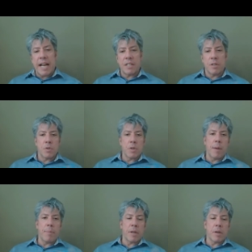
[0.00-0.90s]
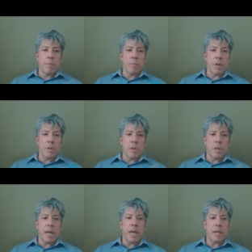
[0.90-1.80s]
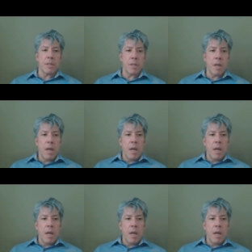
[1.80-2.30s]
isentropic compression case.